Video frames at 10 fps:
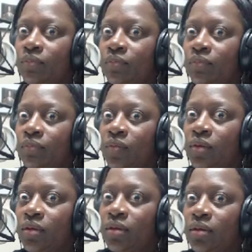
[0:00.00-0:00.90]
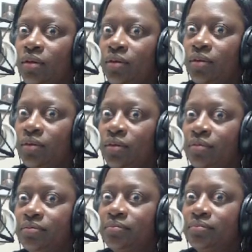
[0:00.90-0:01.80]

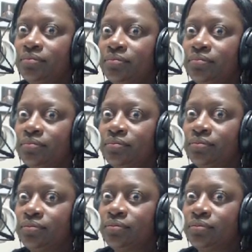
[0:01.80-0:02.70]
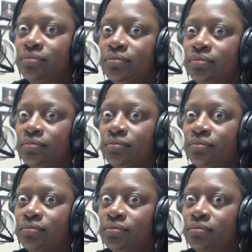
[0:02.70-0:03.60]

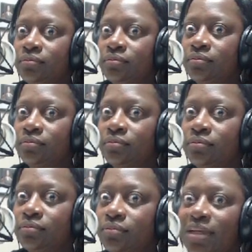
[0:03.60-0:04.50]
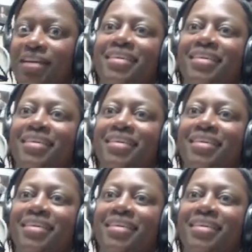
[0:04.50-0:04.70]
[no speech]